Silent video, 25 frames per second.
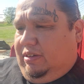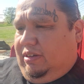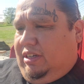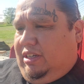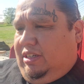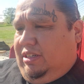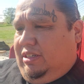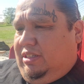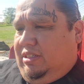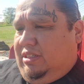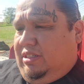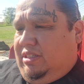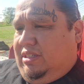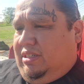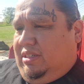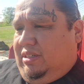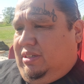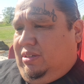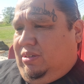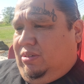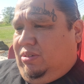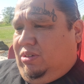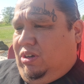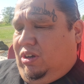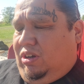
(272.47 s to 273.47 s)
cuz
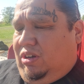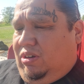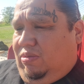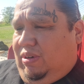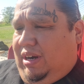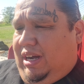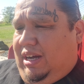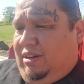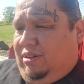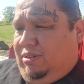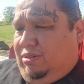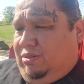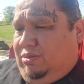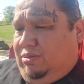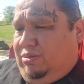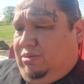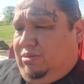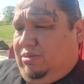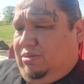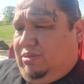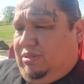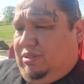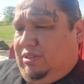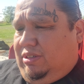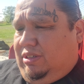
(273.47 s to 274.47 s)
you know, Colorado
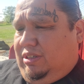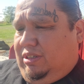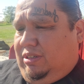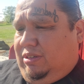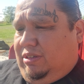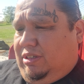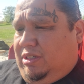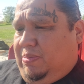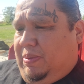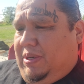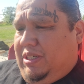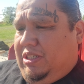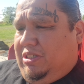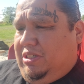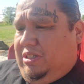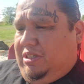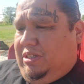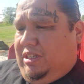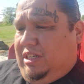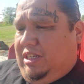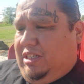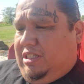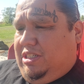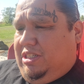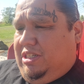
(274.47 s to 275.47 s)
especially
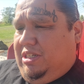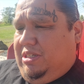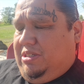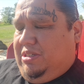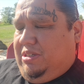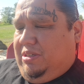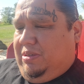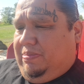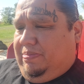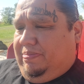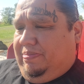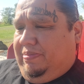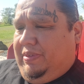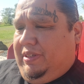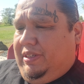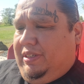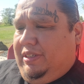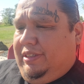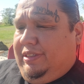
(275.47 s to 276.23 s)
in that system